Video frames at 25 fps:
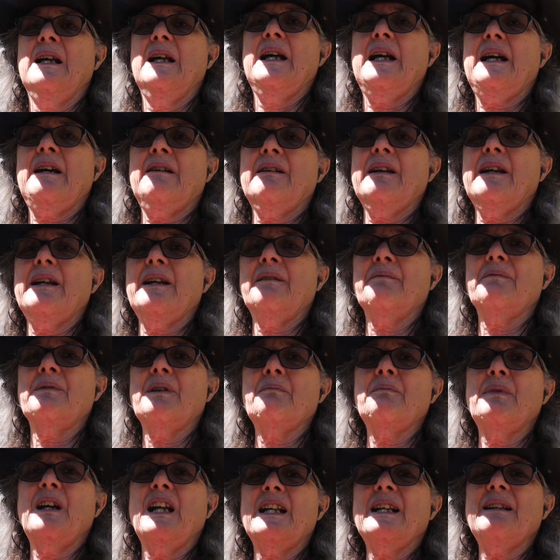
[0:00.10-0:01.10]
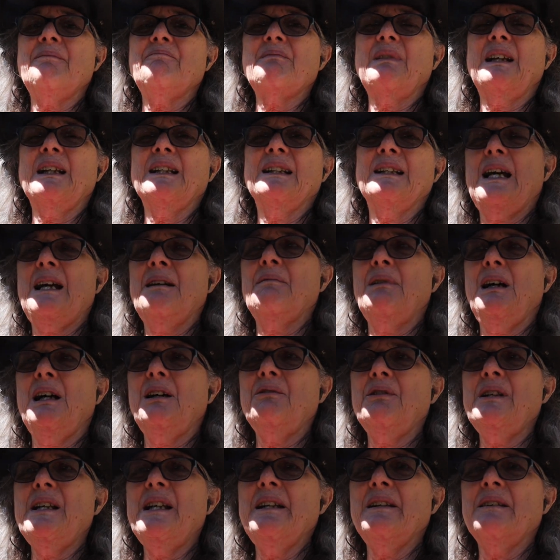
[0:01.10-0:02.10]
Howdy everybody. I'm
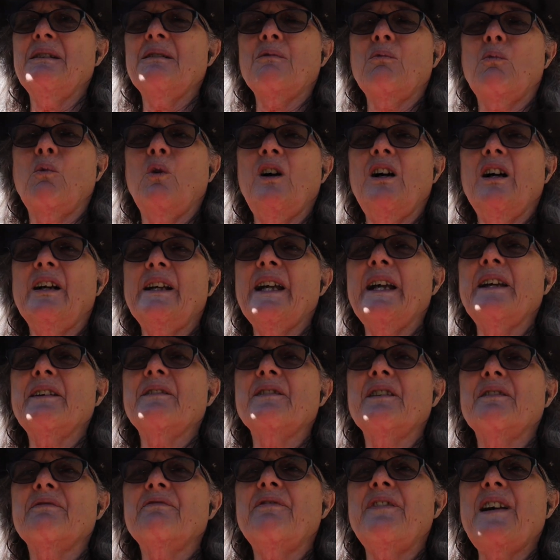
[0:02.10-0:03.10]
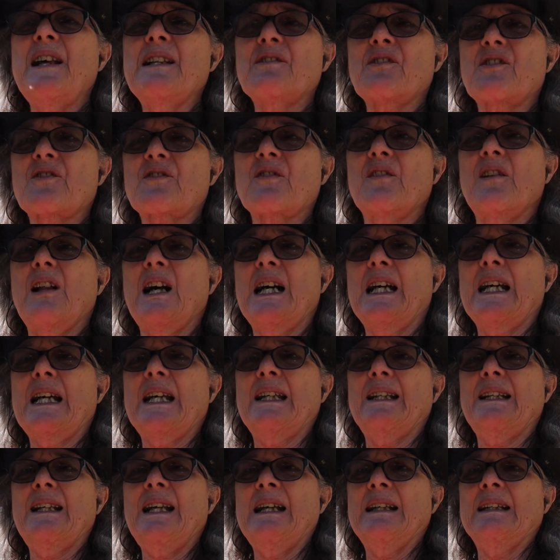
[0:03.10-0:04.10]
out here walking the fence
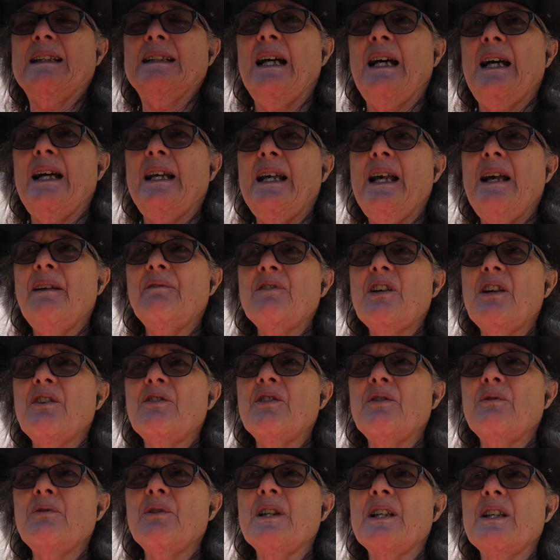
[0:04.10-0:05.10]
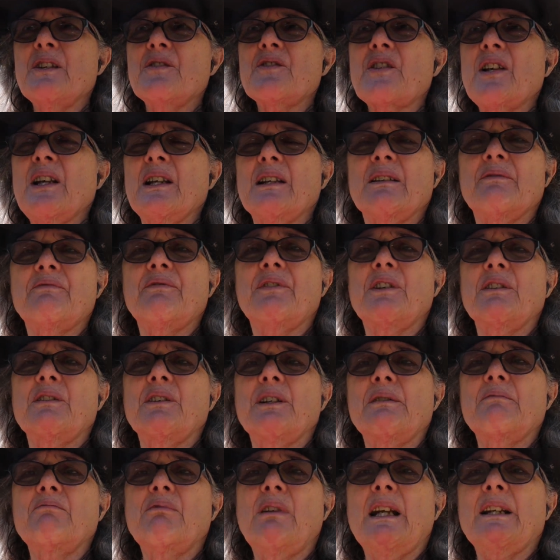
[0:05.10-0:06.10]
line. I have to do this on a
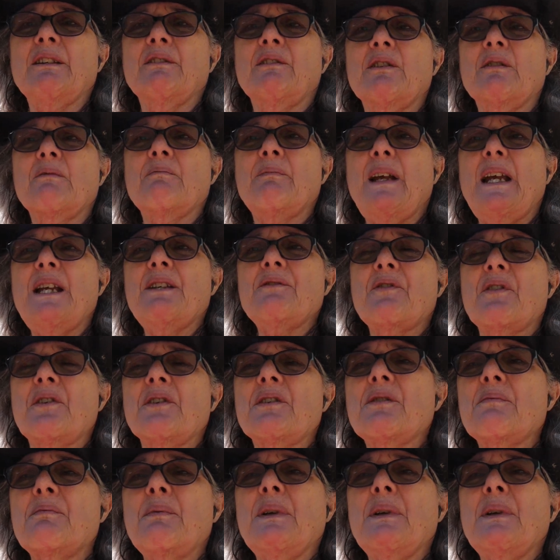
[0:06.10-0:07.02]
fairly regular basis